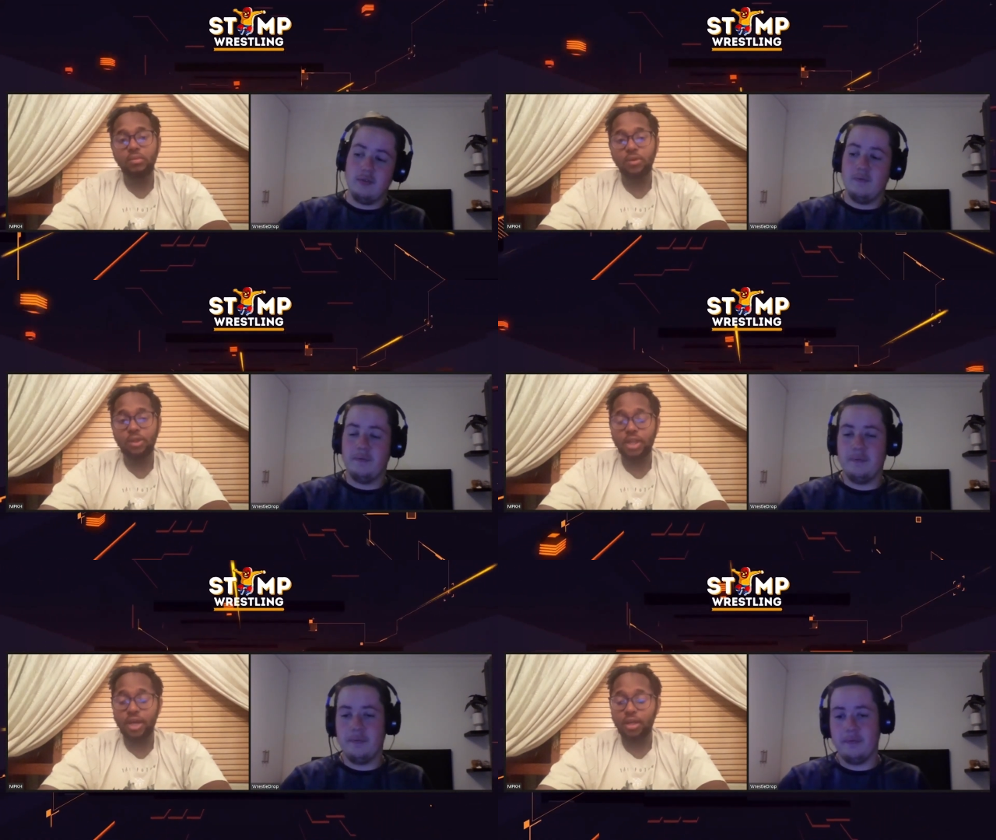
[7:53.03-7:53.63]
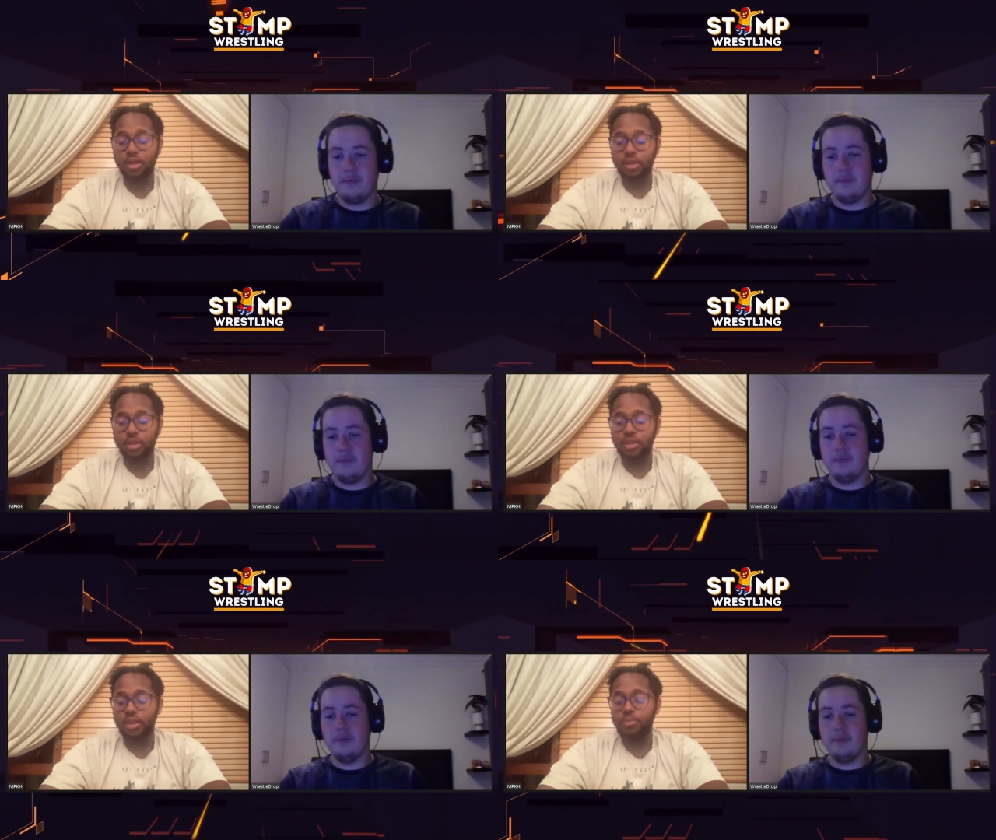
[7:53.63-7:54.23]
Speaker 1: Exactly, and
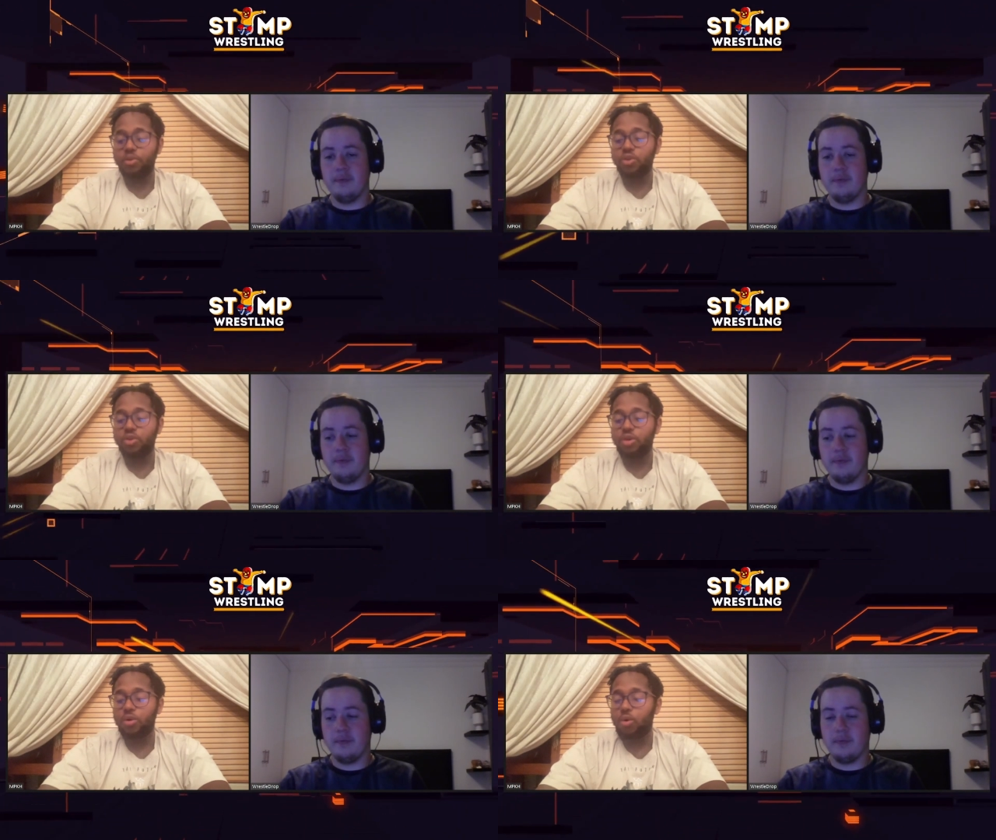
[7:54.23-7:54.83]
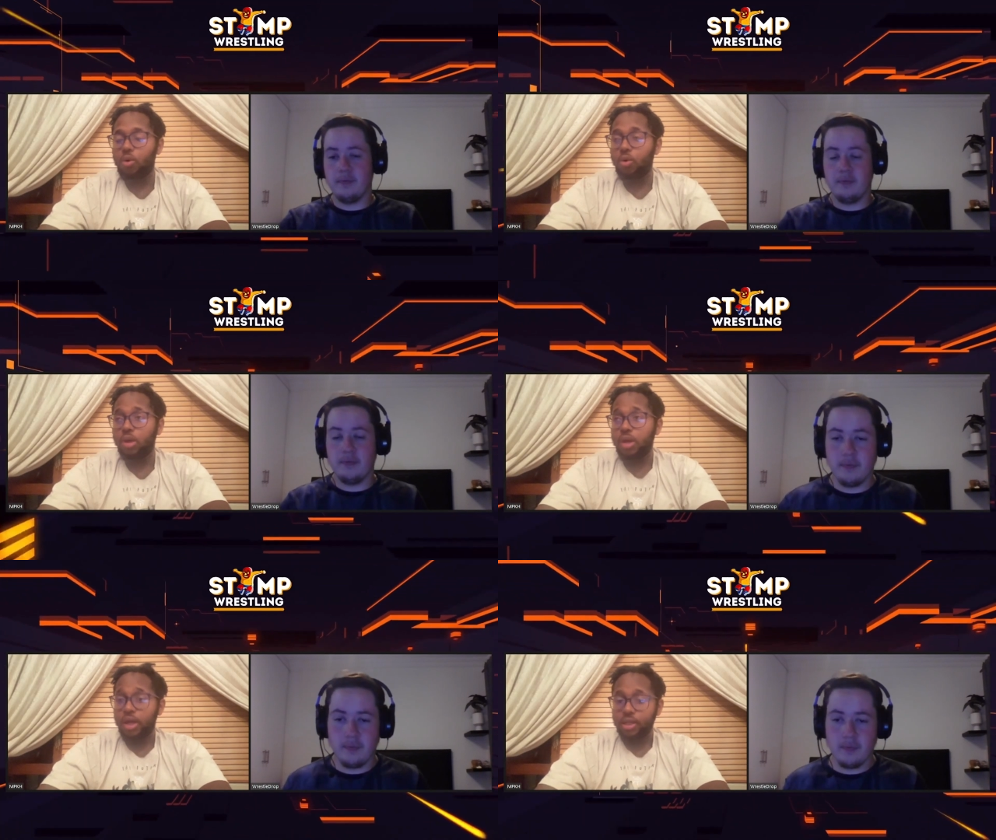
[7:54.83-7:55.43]
it stems to the
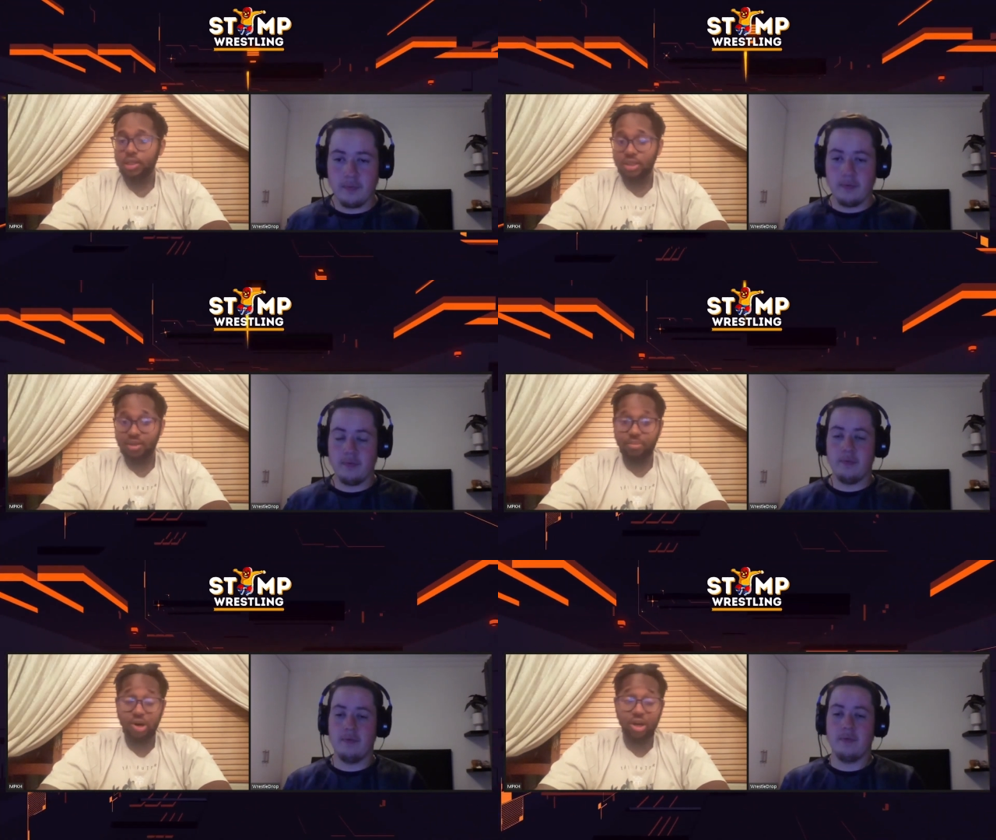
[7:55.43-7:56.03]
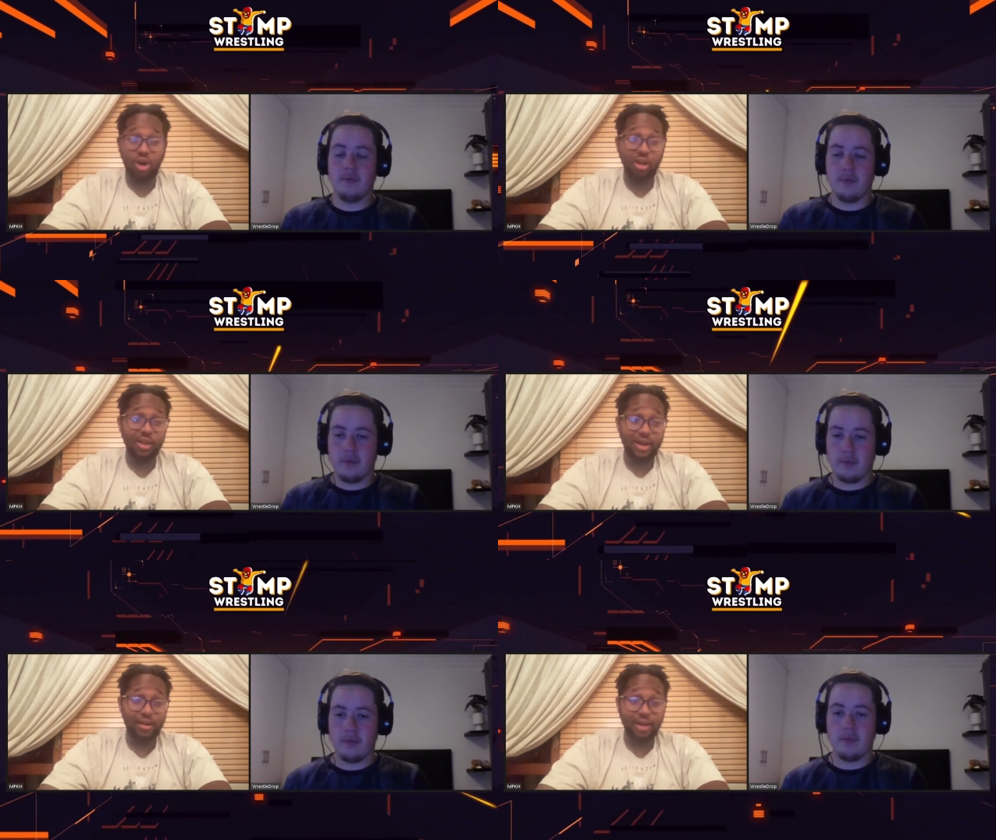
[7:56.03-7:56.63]
whole CM Punk
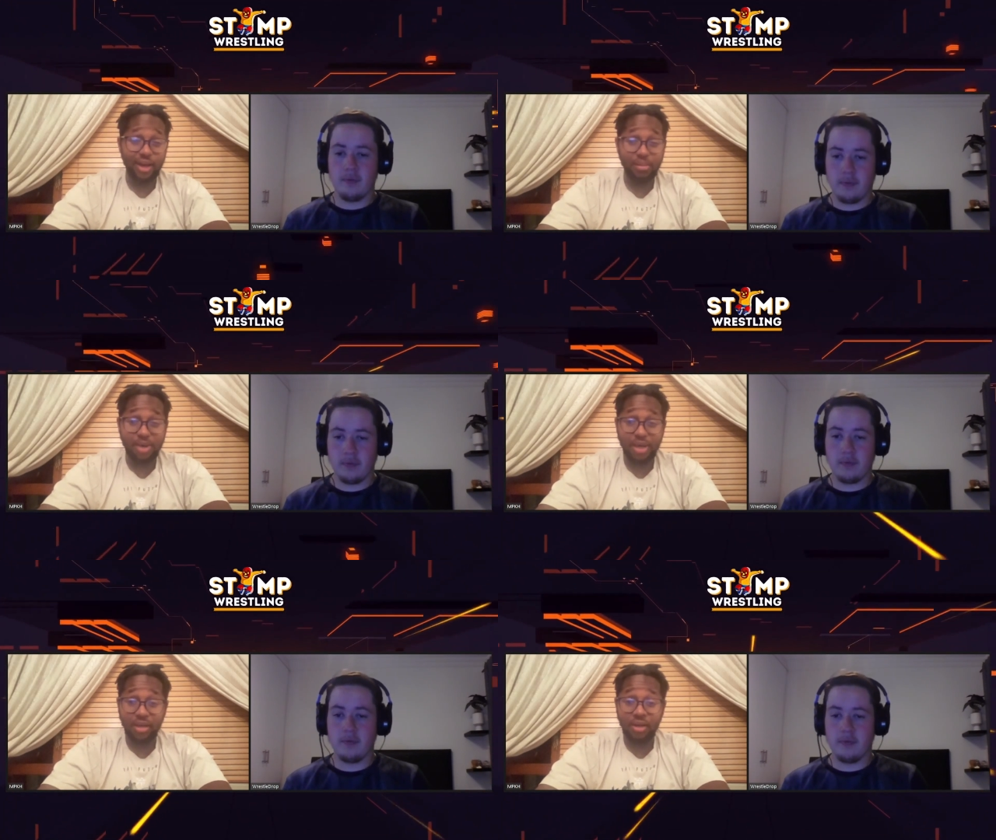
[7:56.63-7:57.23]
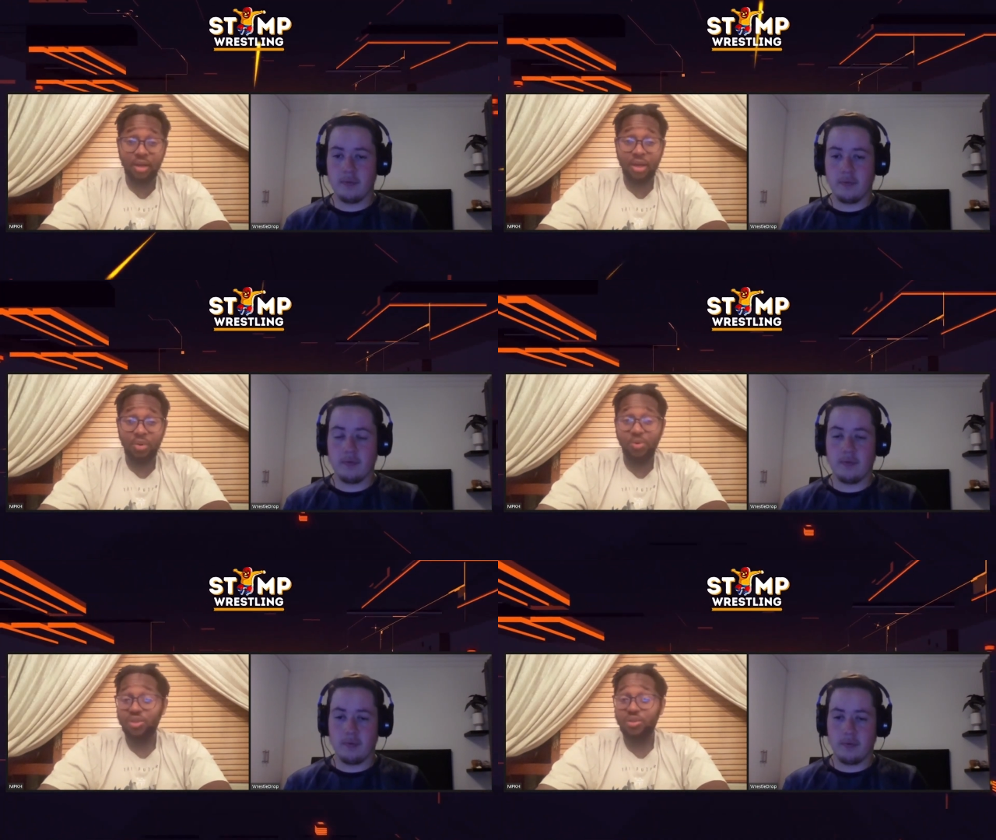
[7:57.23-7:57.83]
calling out Hangman,
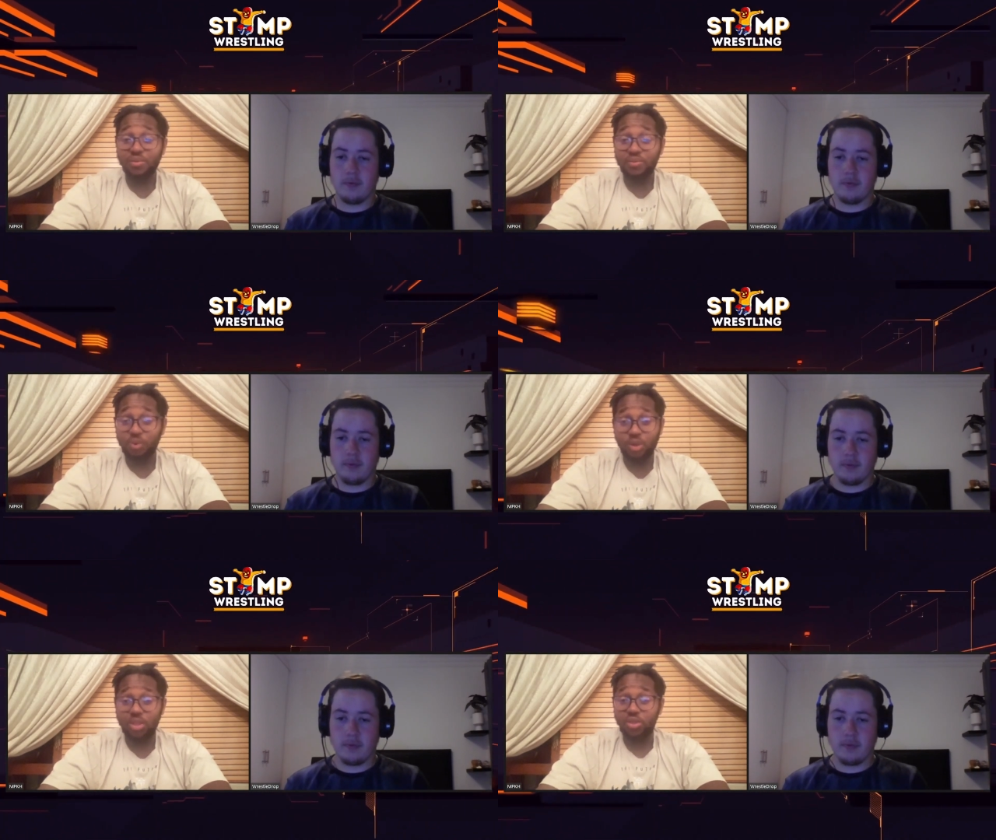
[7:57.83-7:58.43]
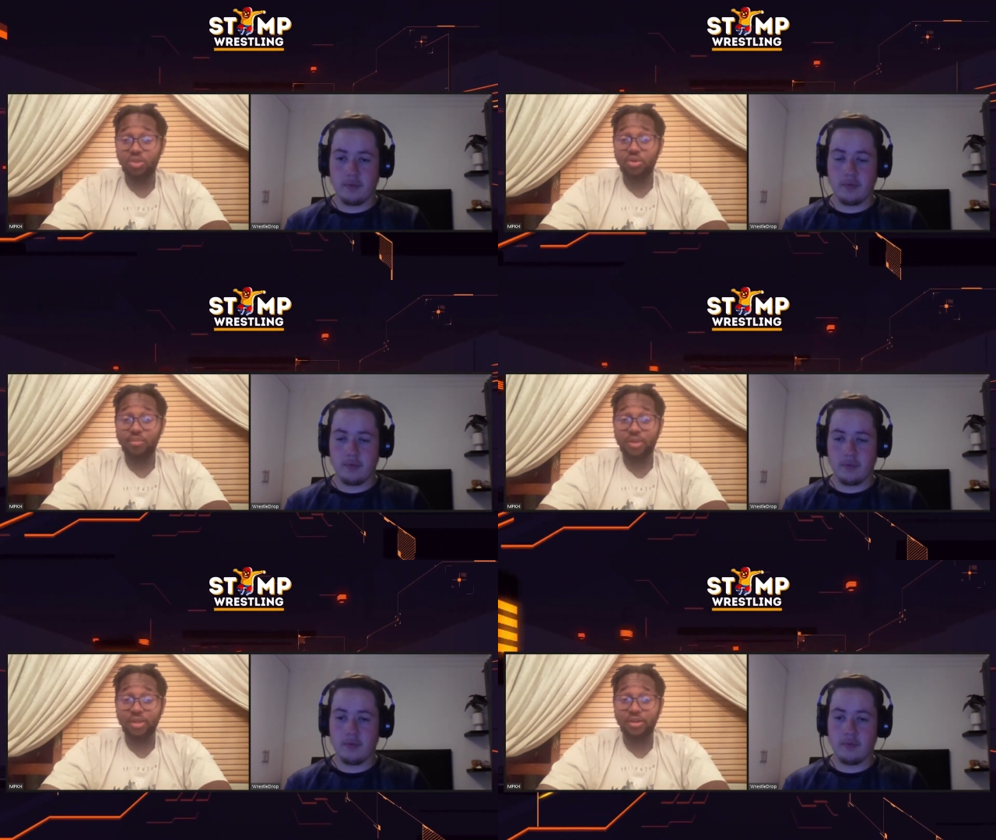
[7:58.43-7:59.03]
which wasn't
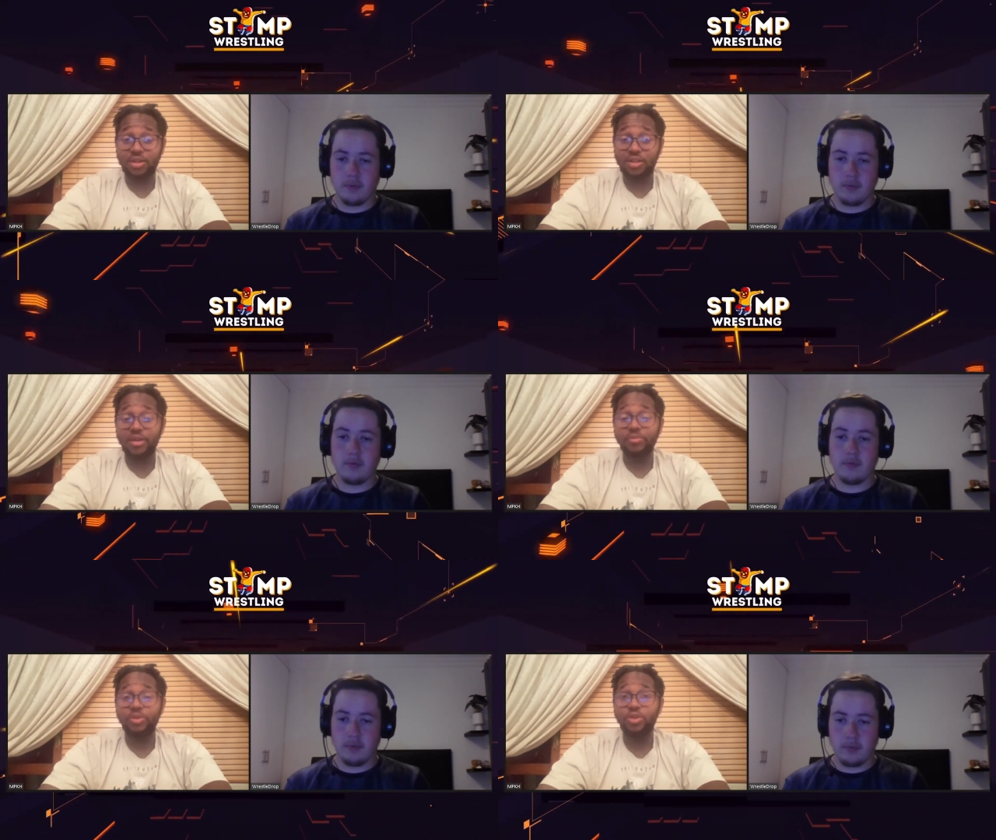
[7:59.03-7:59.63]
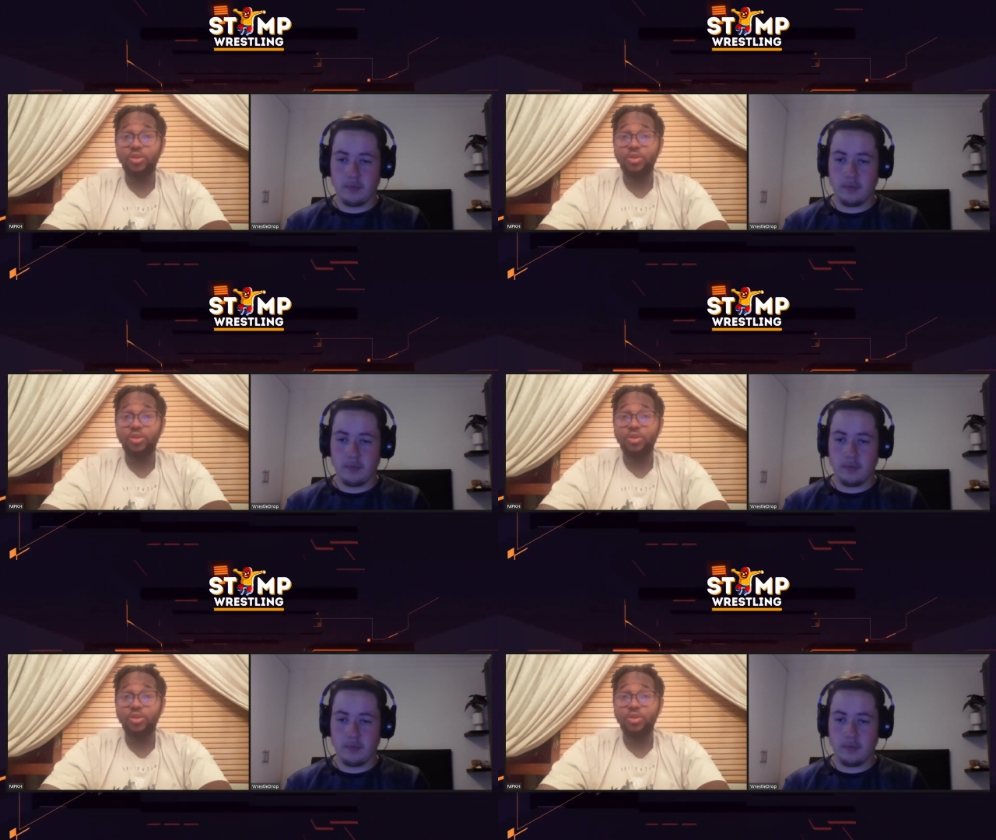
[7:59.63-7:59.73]
scripted. It stems